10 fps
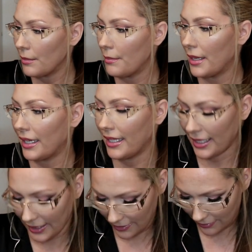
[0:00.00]

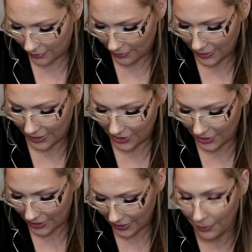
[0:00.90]
by, should I
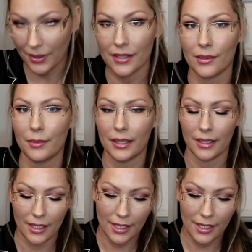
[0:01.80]
just cut this open?